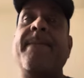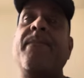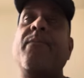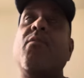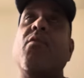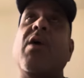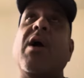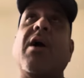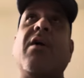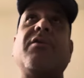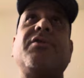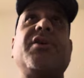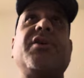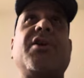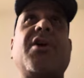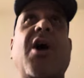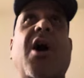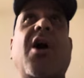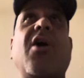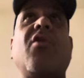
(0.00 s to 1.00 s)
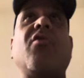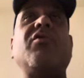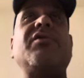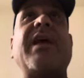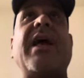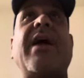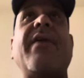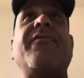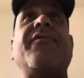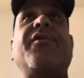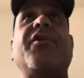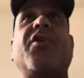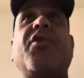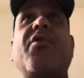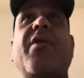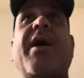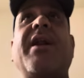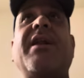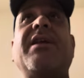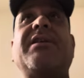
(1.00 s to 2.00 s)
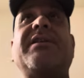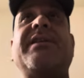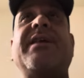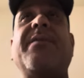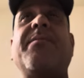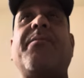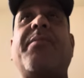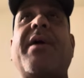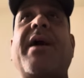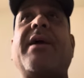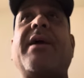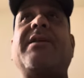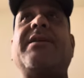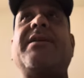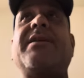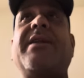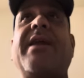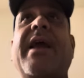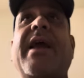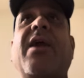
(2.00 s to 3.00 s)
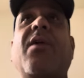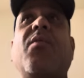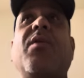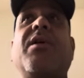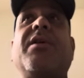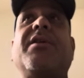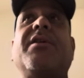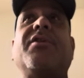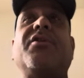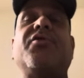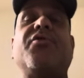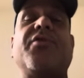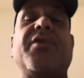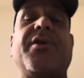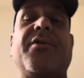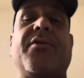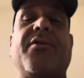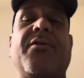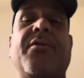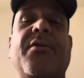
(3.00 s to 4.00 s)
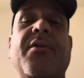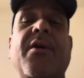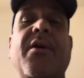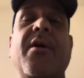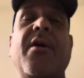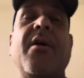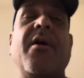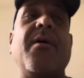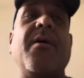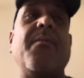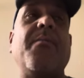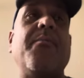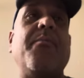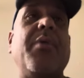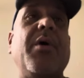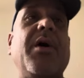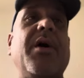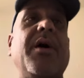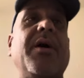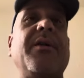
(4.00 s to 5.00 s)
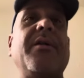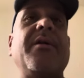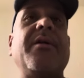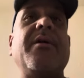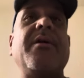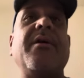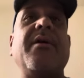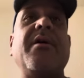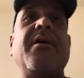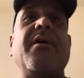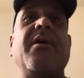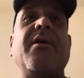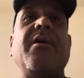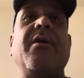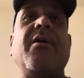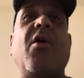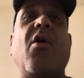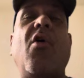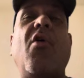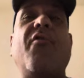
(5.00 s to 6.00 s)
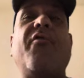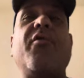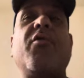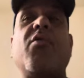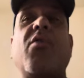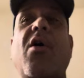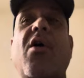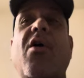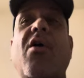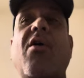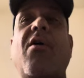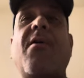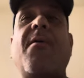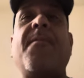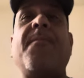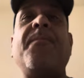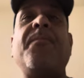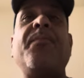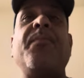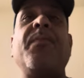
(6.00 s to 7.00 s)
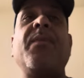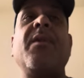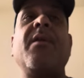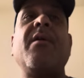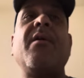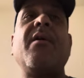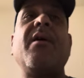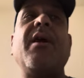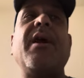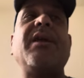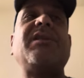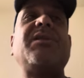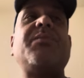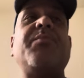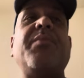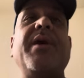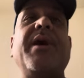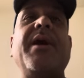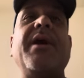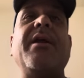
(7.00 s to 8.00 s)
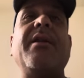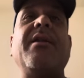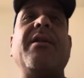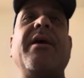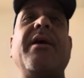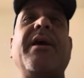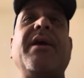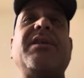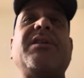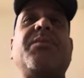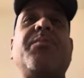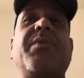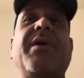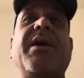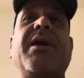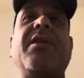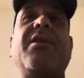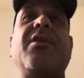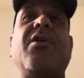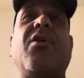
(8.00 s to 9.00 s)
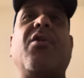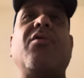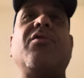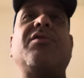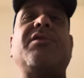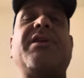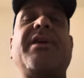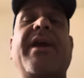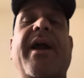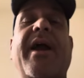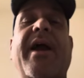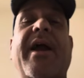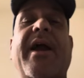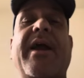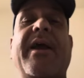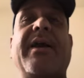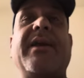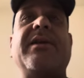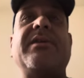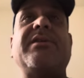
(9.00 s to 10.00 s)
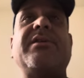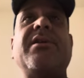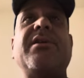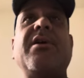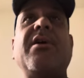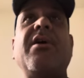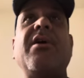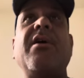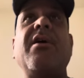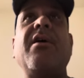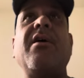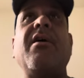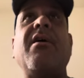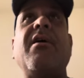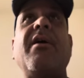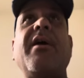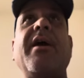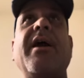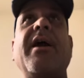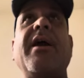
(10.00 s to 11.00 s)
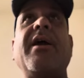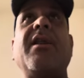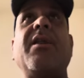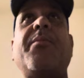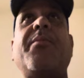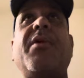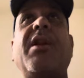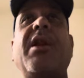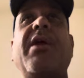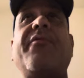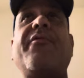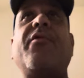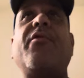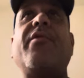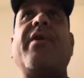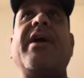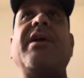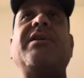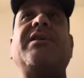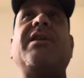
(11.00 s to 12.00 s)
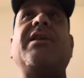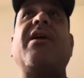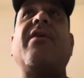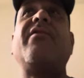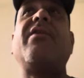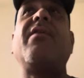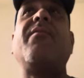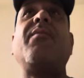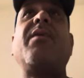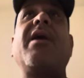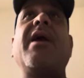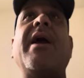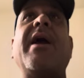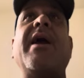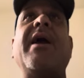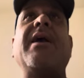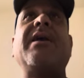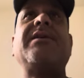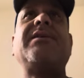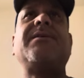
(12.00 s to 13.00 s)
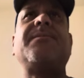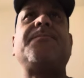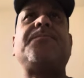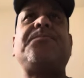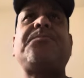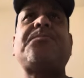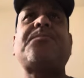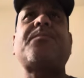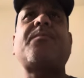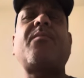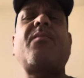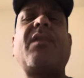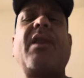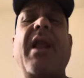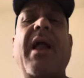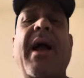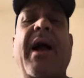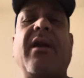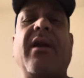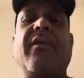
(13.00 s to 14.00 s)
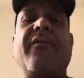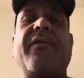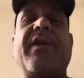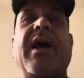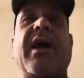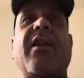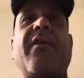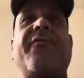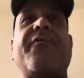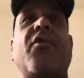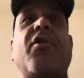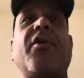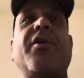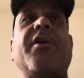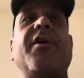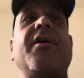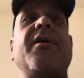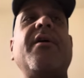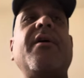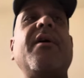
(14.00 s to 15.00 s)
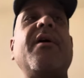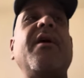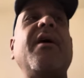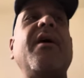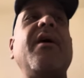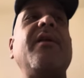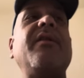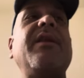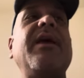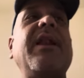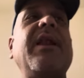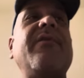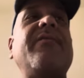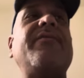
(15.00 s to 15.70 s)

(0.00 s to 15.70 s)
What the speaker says: Well, Chicago is having the greatest impact today with the drill, but overall, it's been those gangs and the proliferation of them gangs out of California that